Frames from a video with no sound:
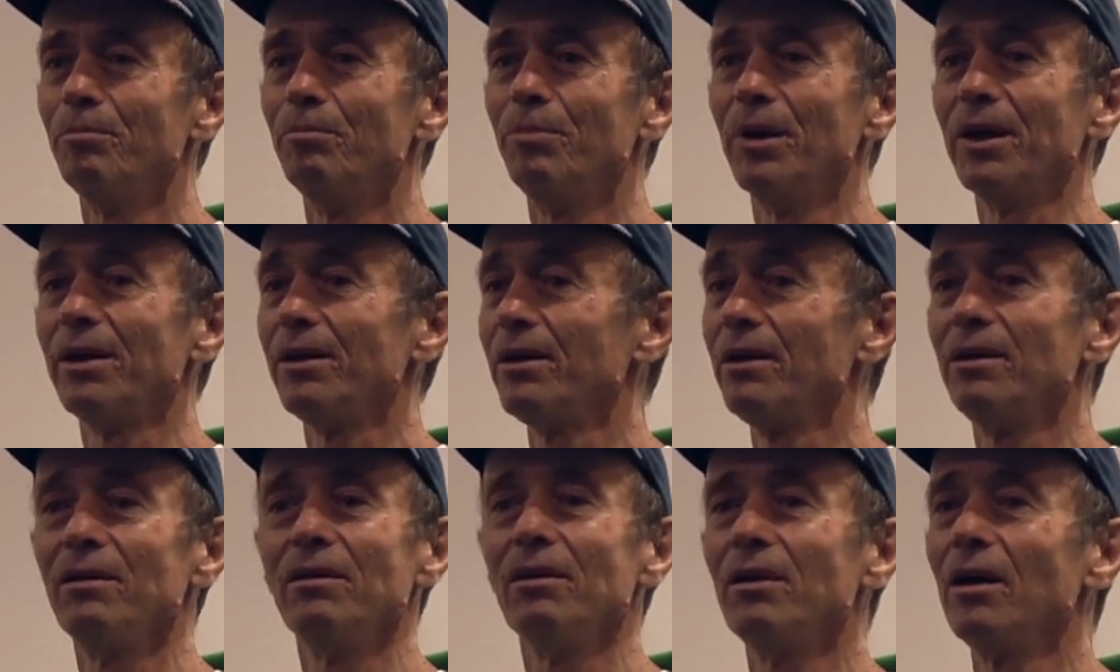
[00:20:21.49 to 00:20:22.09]

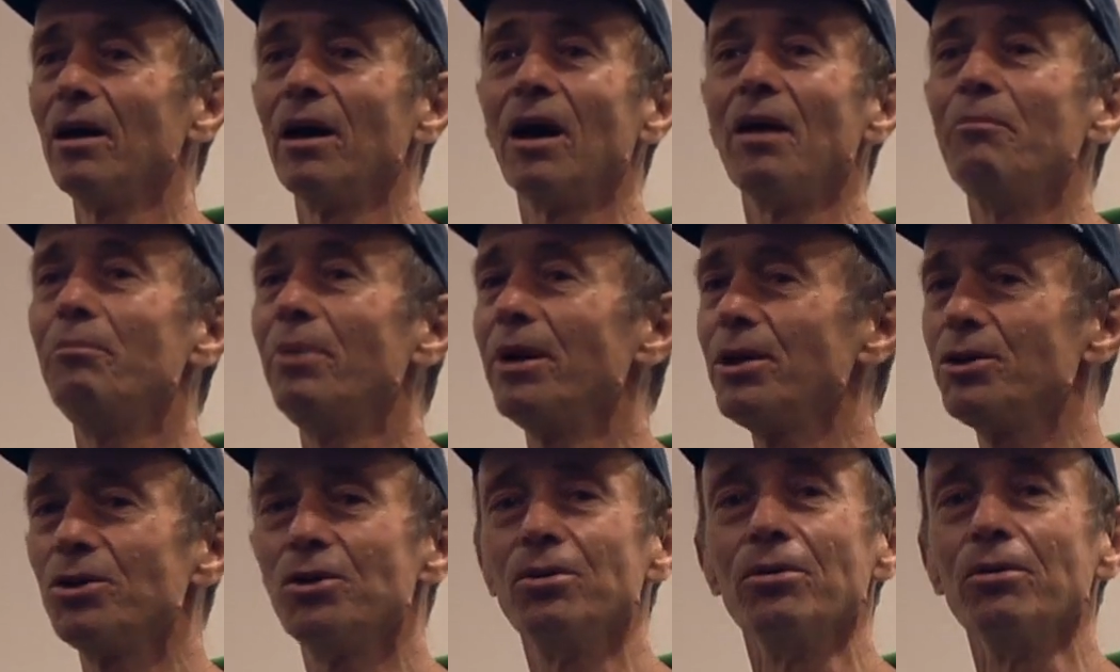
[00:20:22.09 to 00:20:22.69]
But I
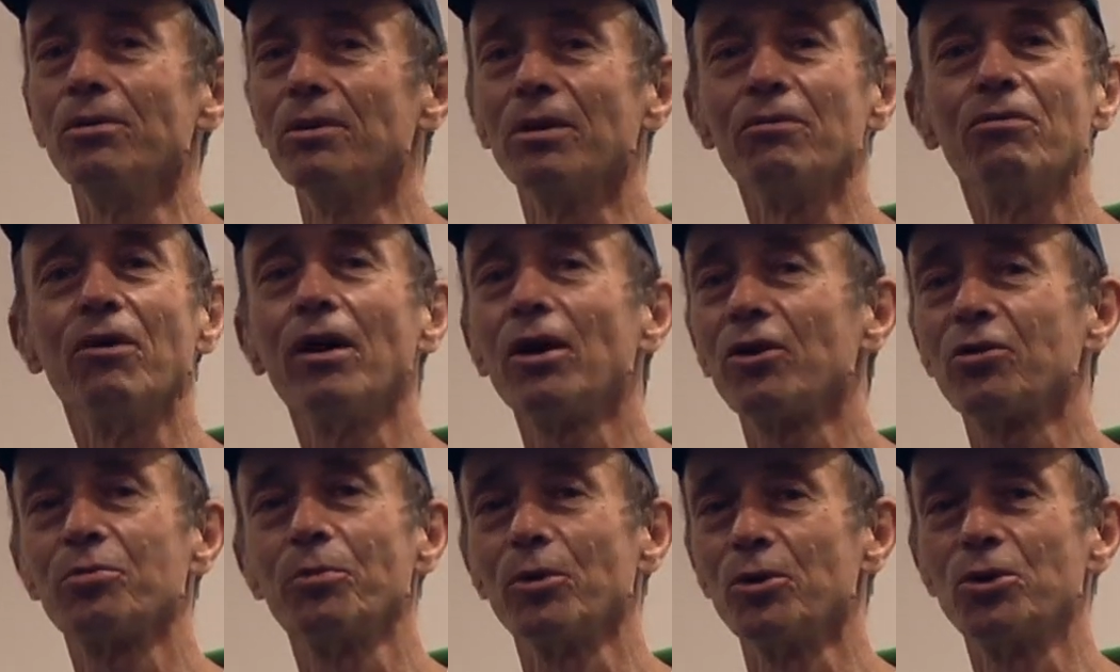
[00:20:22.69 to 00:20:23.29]
bet you the
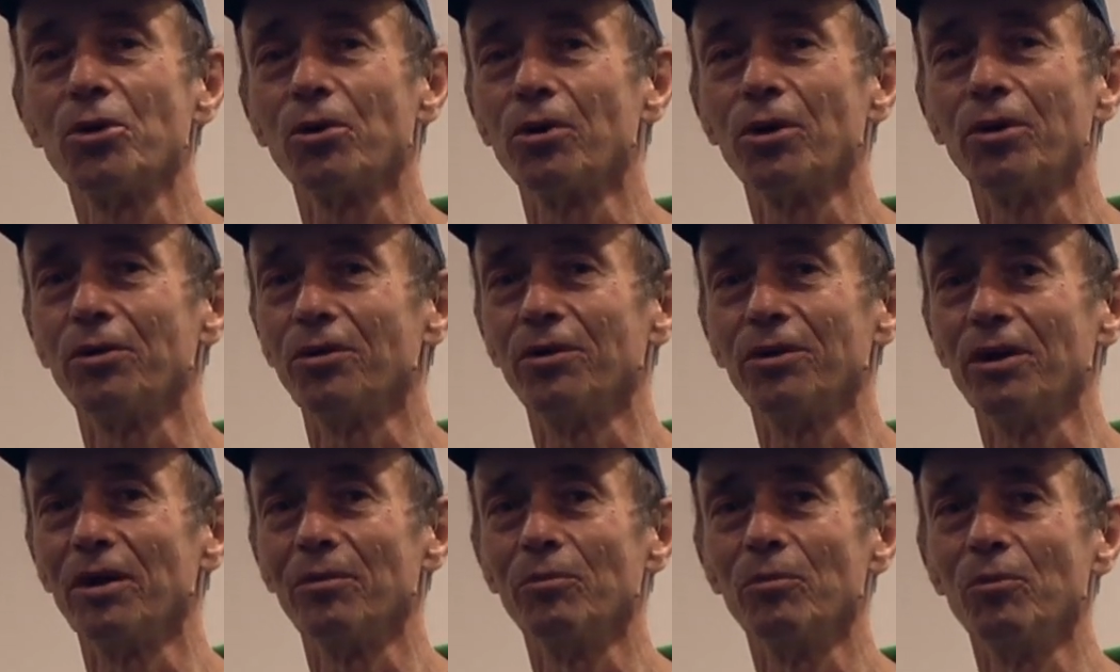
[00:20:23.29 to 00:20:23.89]
vast
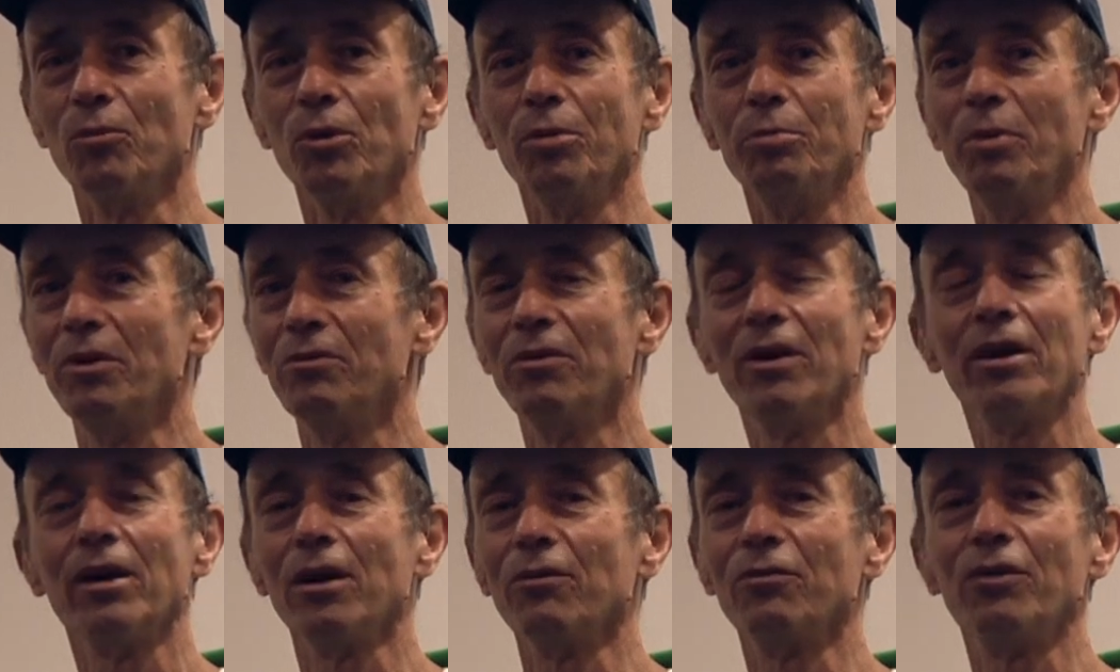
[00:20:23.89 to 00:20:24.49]
majority of them would be
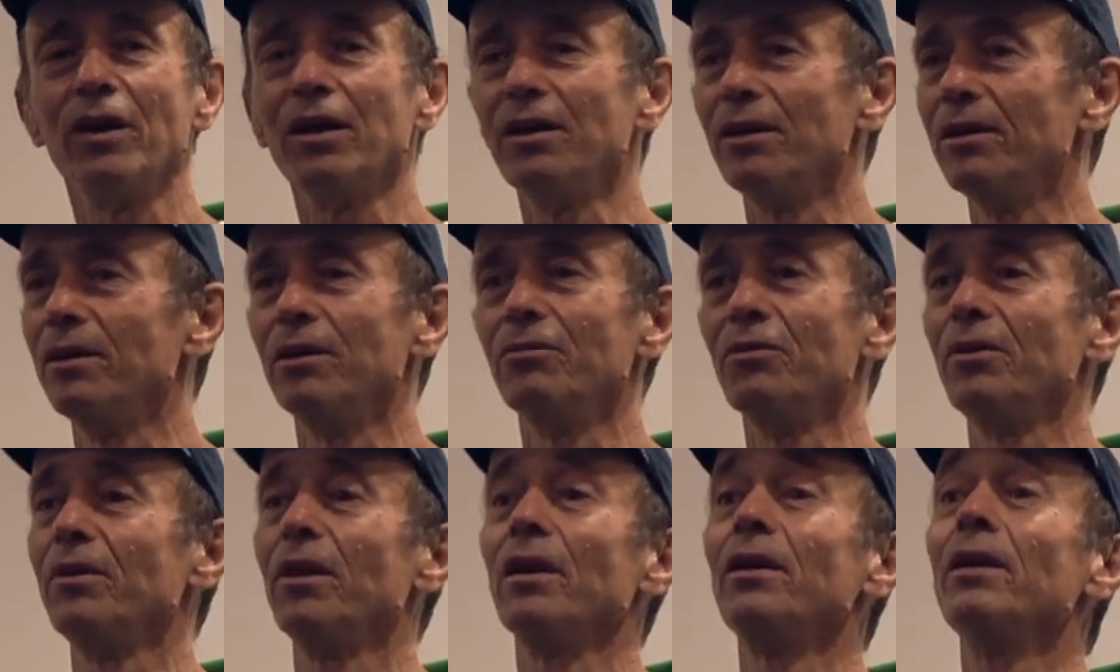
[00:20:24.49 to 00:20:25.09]
very offended
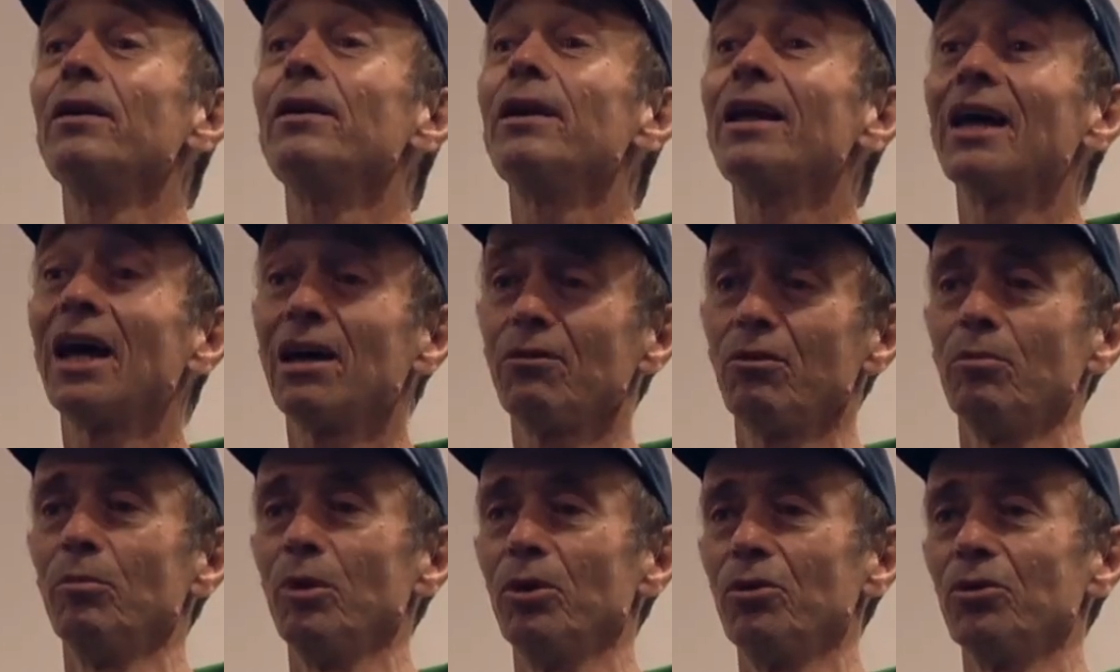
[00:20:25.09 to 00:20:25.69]
if they didn't
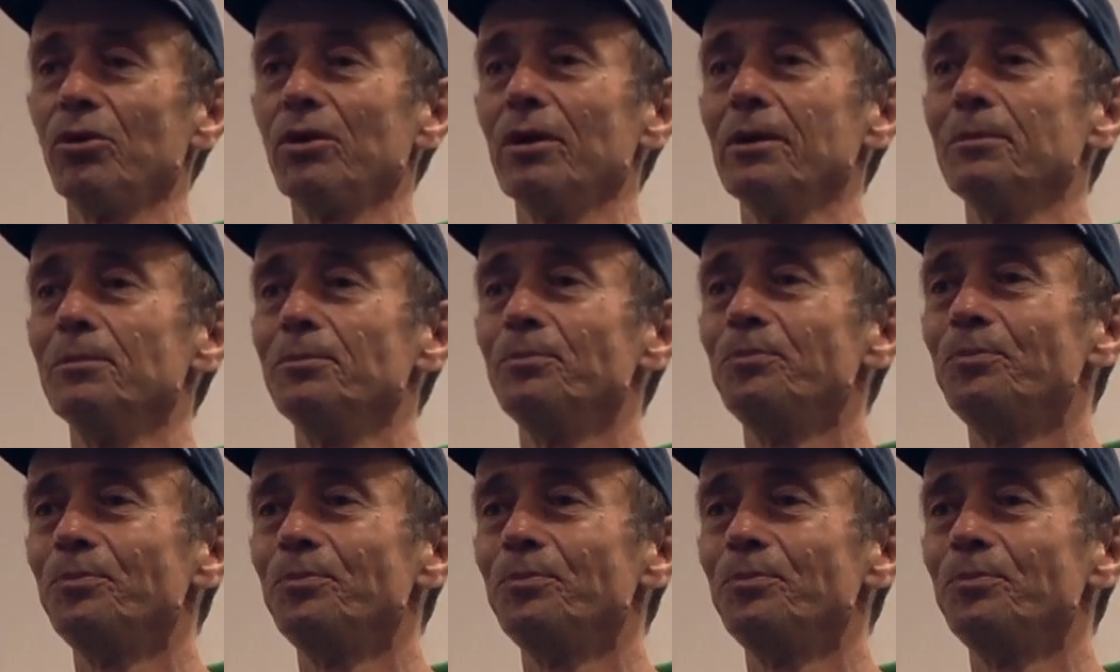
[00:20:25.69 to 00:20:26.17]
have a museum.